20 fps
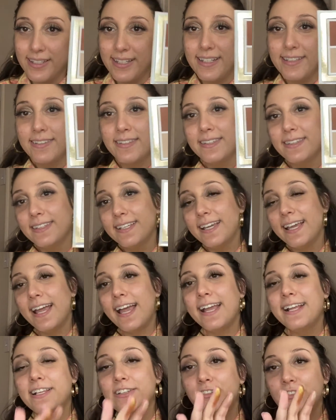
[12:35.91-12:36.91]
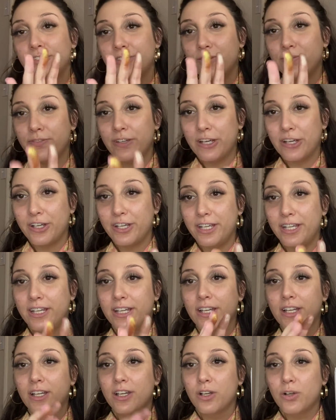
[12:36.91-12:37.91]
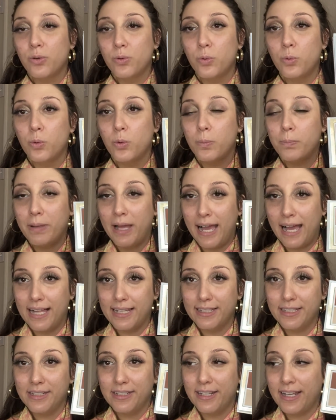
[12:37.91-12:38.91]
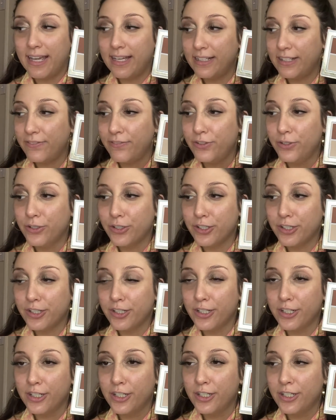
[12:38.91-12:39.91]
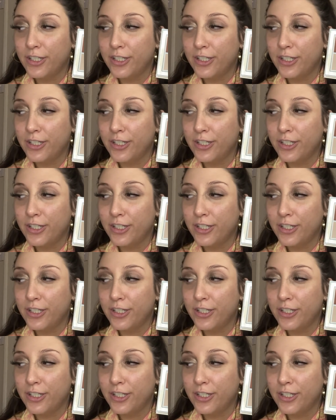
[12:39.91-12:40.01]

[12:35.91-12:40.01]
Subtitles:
It is just a very cool palette, and if you're